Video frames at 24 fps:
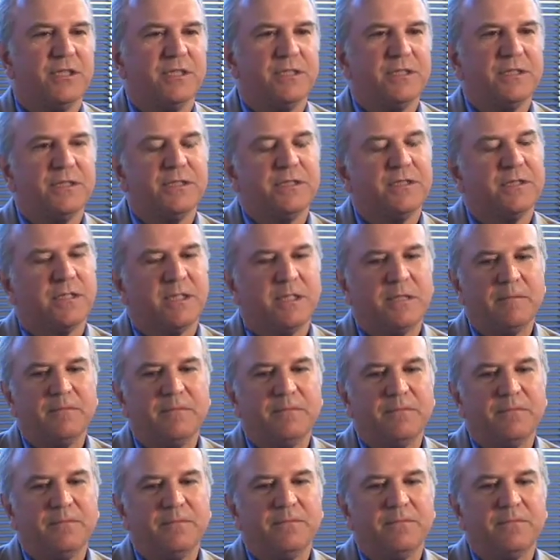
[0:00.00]
is, uh,
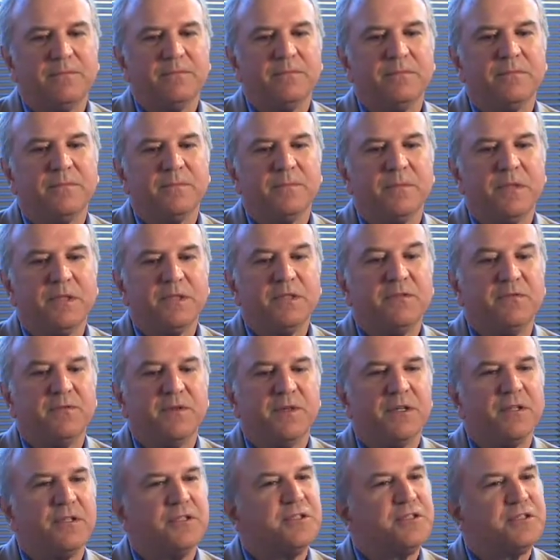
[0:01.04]
is
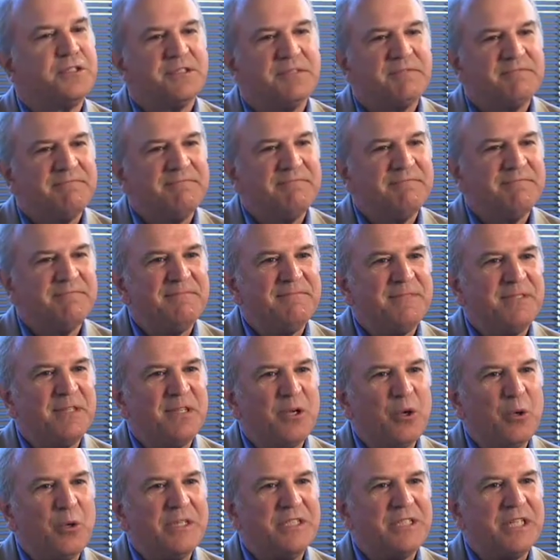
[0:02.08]
fierce,
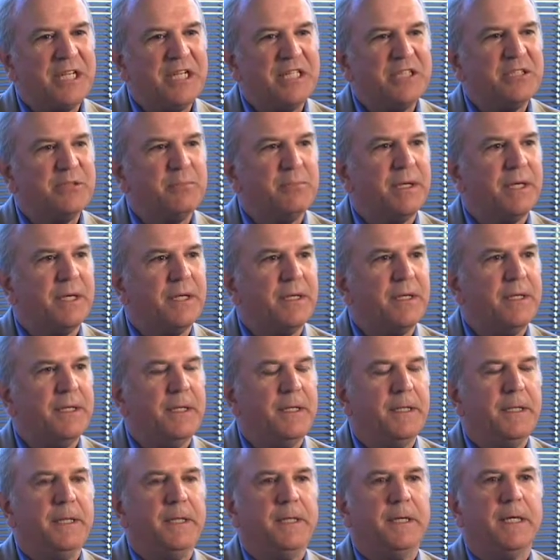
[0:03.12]
always has been.
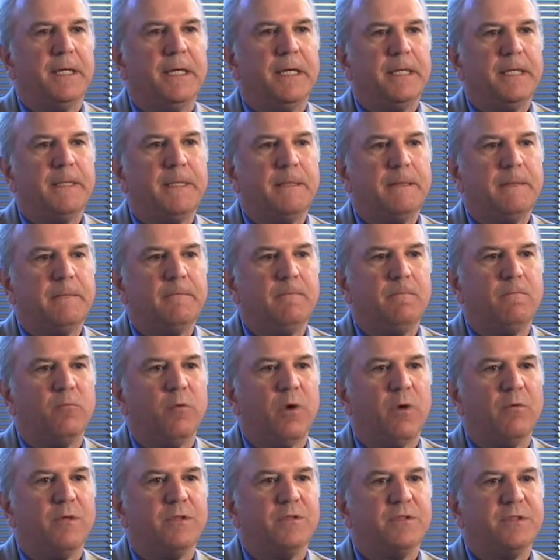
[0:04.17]
Uh,
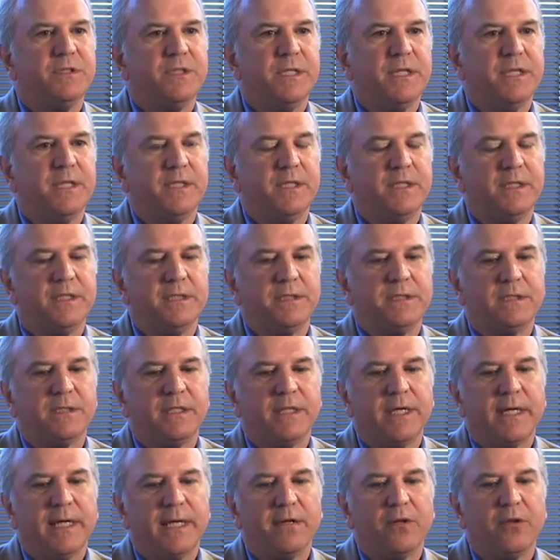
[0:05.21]
what we've seen is
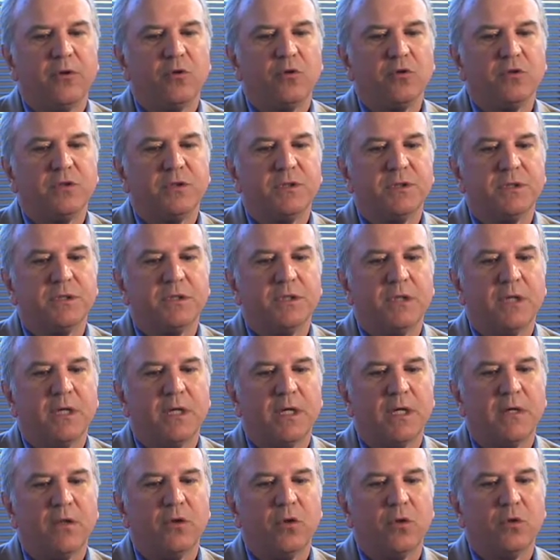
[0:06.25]
that those,
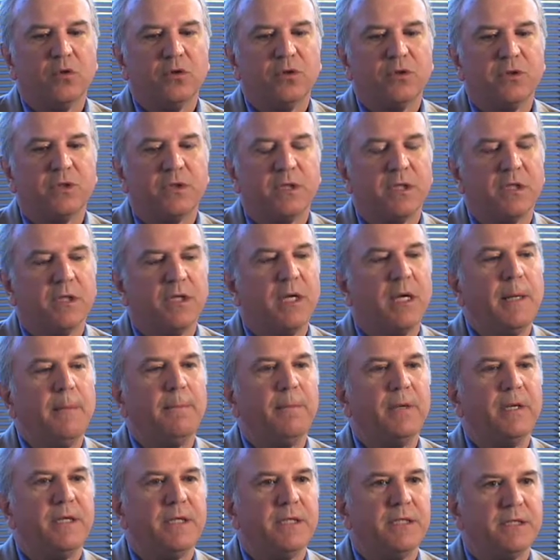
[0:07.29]
uh, those
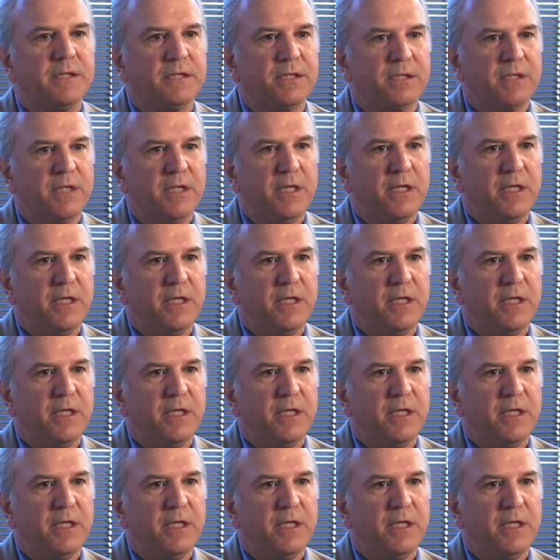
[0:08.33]
companies